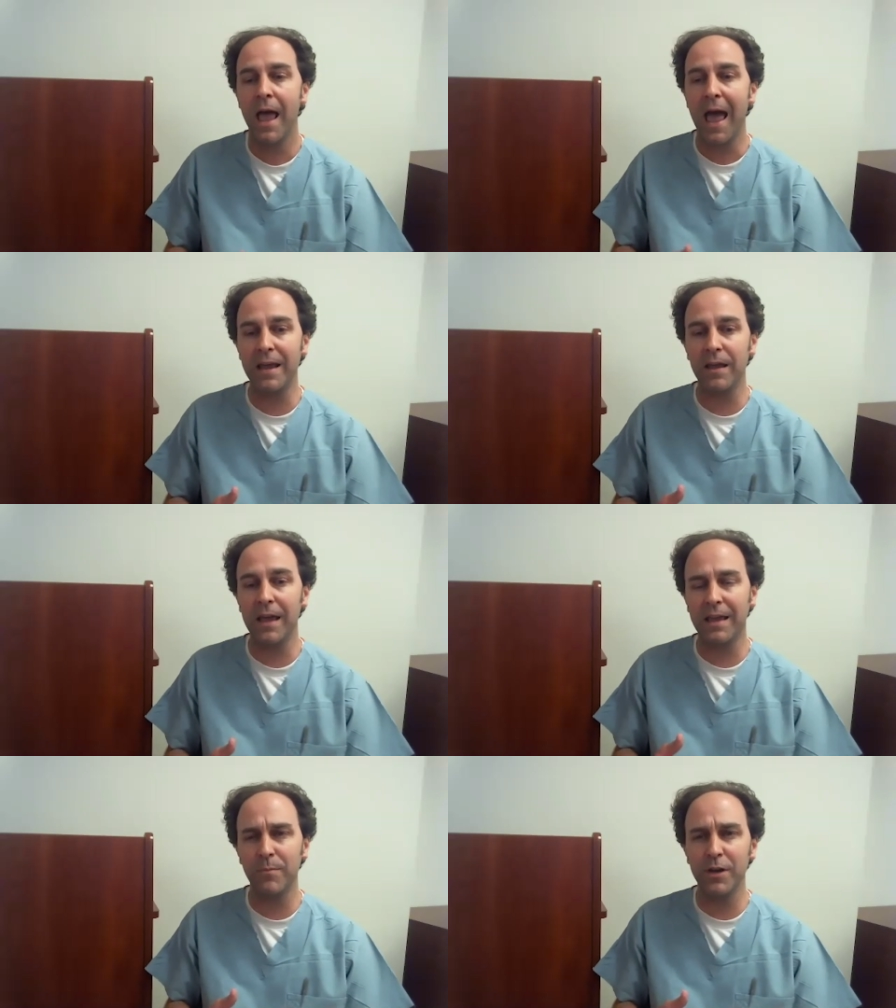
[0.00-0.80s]
and it,
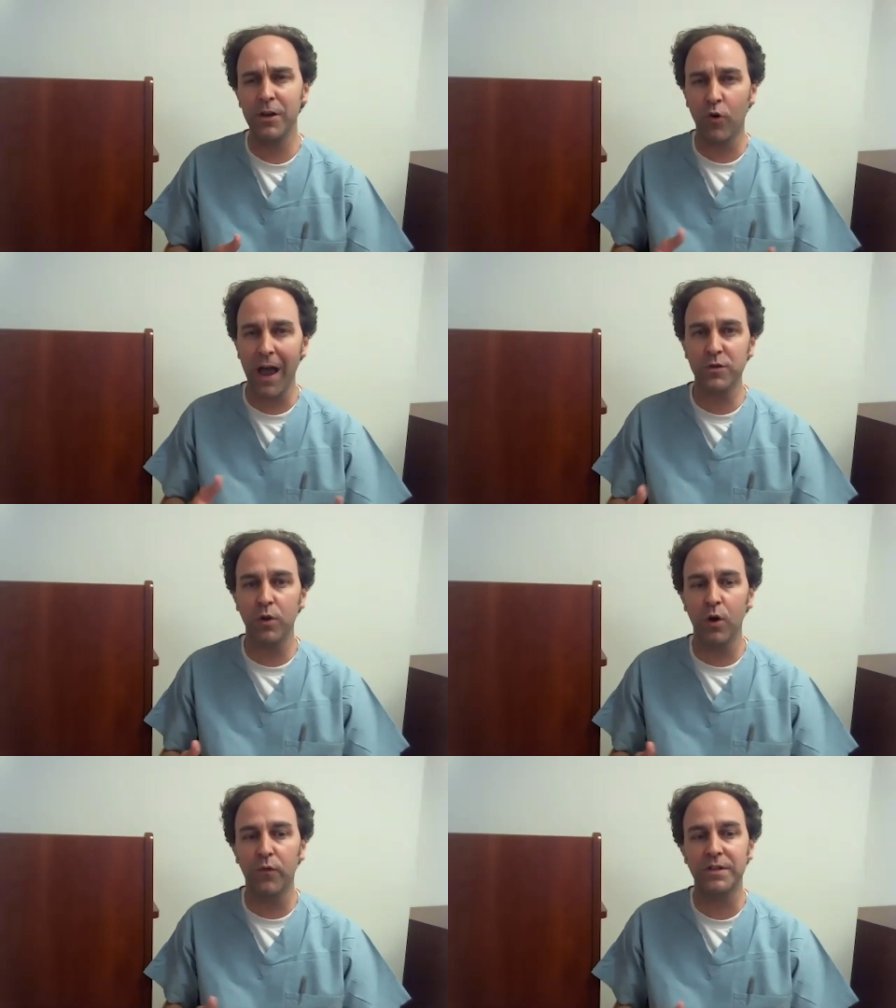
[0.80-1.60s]
it can be
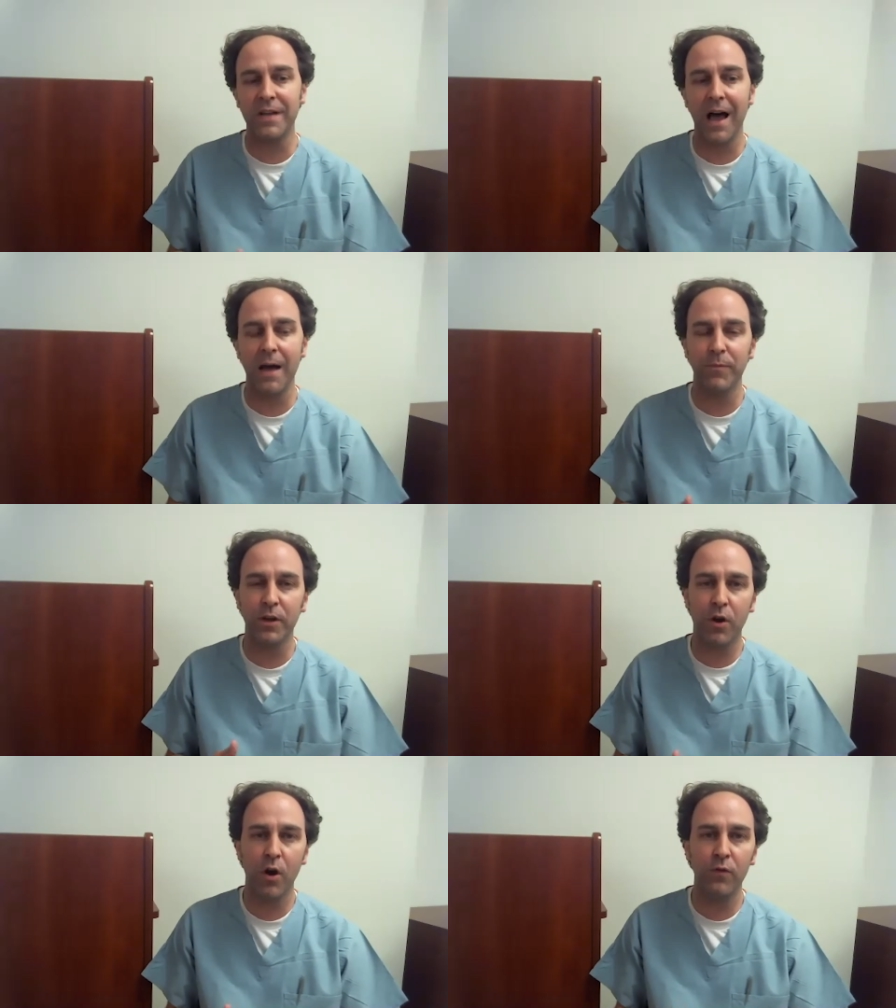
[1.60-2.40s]
gradual over time. The
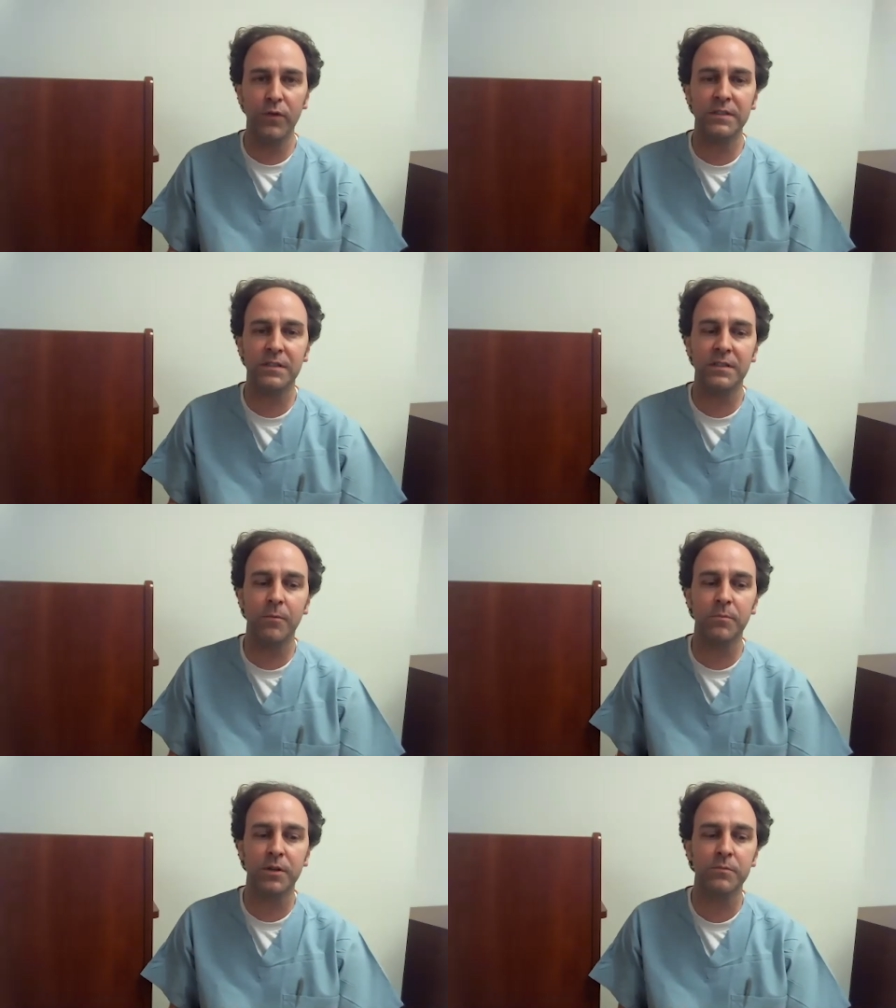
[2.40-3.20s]
COVID
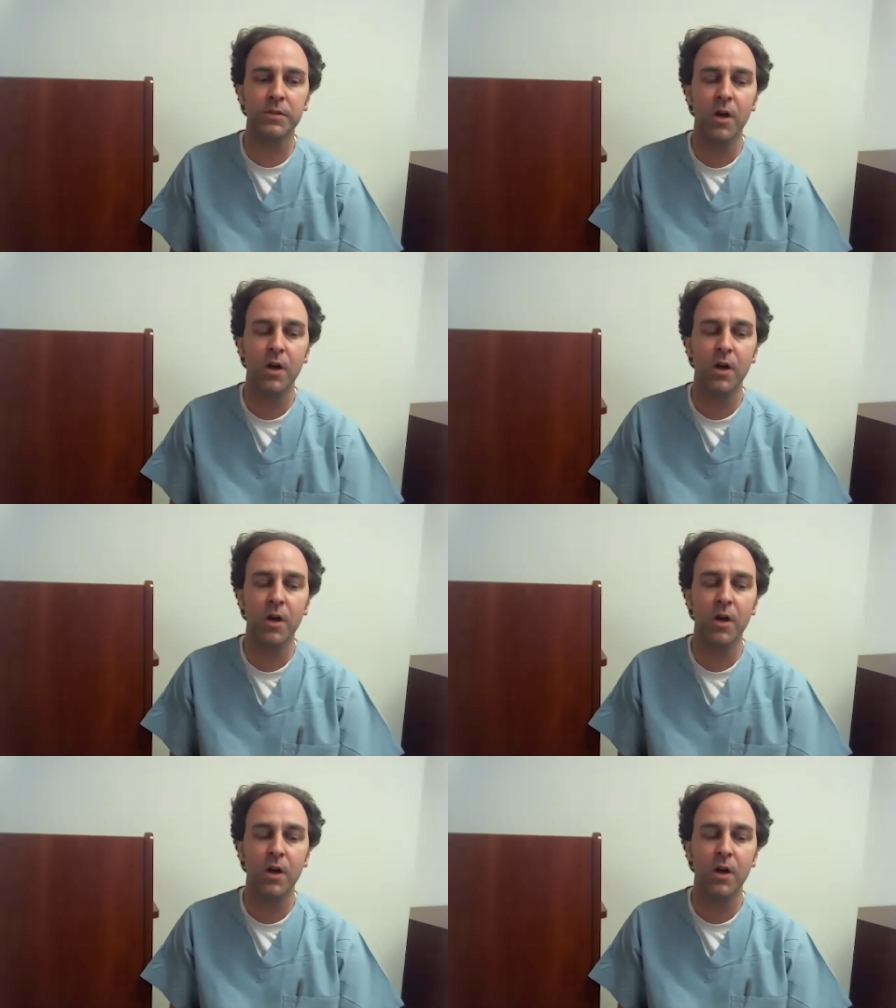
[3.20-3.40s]
symptoms